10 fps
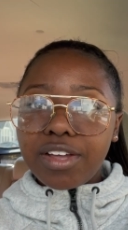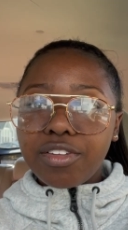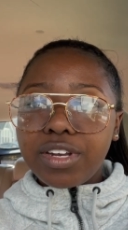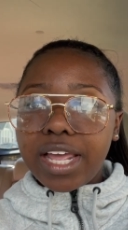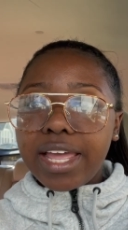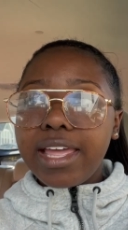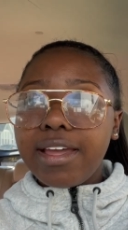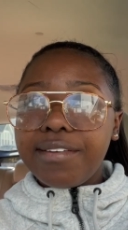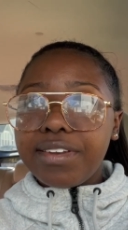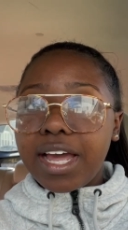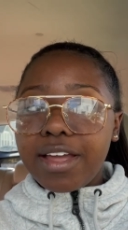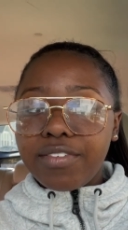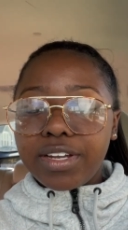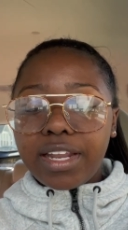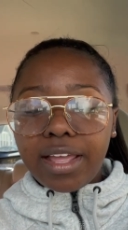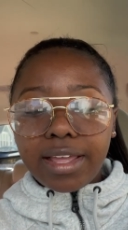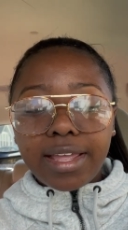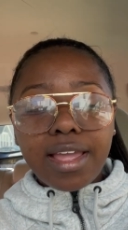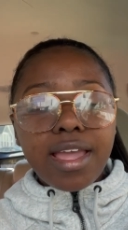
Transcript: other day, if not every day.